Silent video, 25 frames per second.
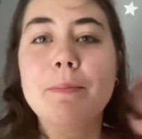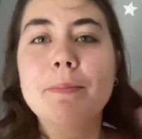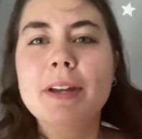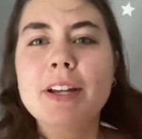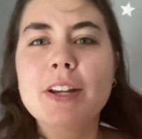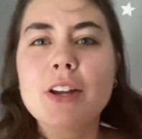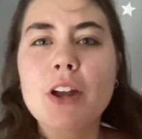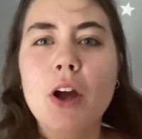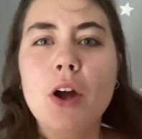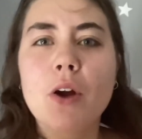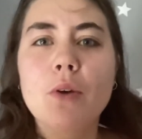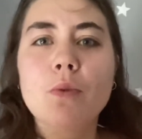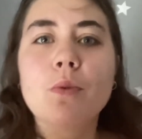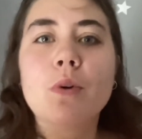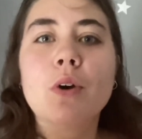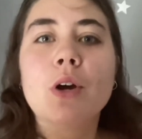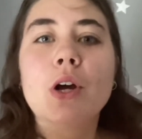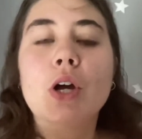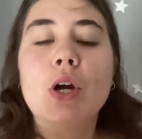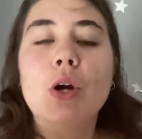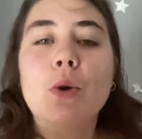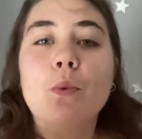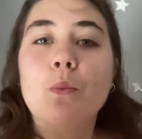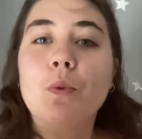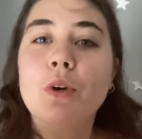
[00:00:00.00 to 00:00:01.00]
me know
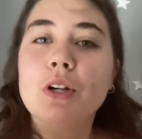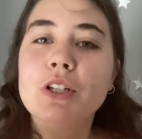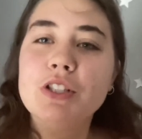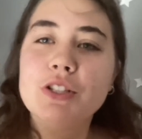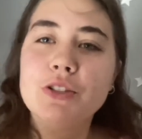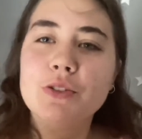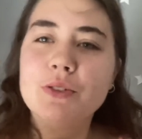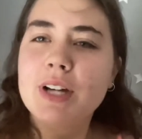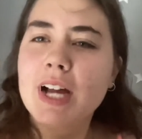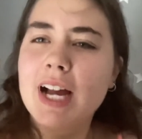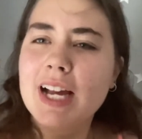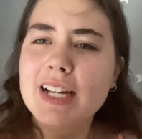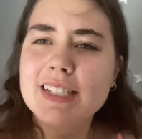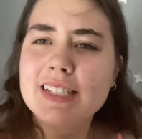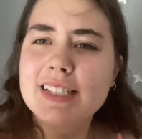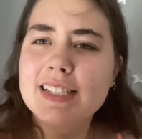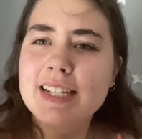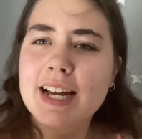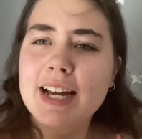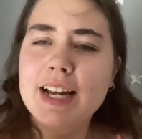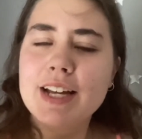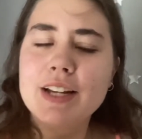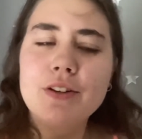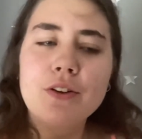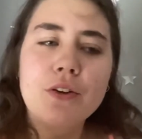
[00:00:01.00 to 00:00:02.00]
what you guys
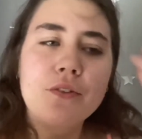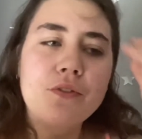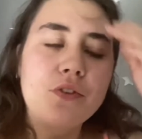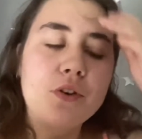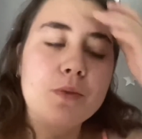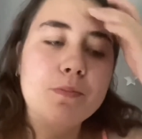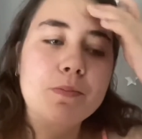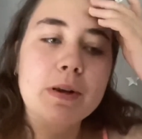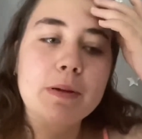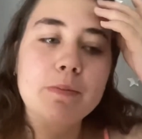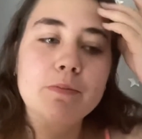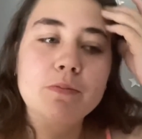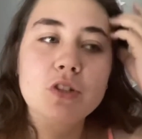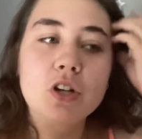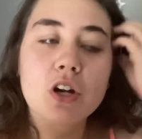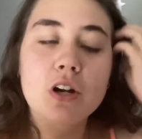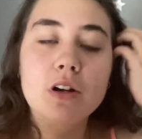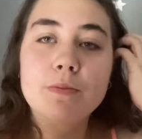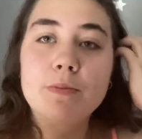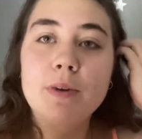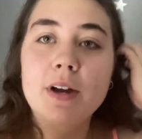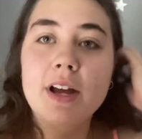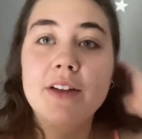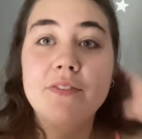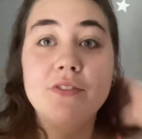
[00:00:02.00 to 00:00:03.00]
did for preptober,